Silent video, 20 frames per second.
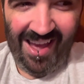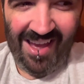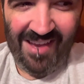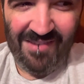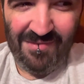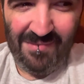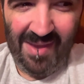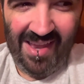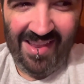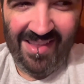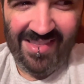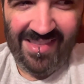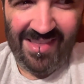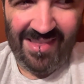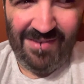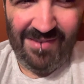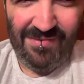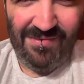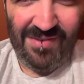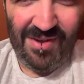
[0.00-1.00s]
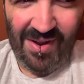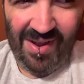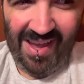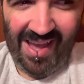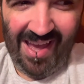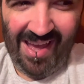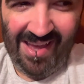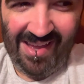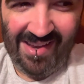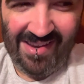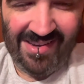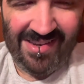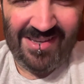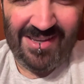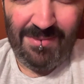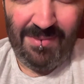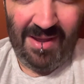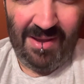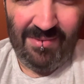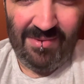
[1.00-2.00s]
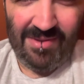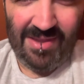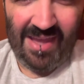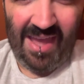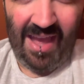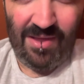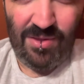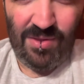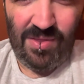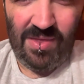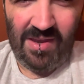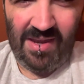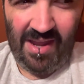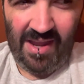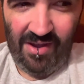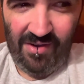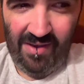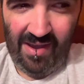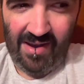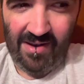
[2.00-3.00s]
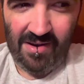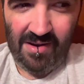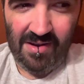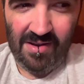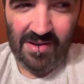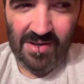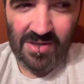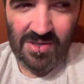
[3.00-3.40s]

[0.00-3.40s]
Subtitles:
I've made it to the very end to be able to catch the narrator